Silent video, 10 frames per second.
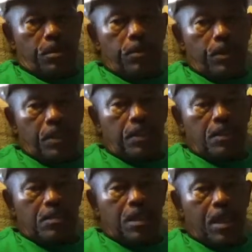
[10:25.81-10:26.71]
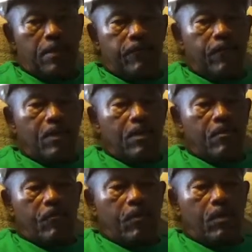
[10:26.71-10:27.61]
early in his life
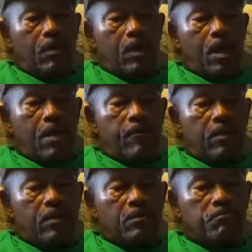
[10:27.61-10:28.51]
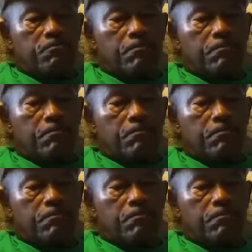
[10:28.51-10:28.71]
for having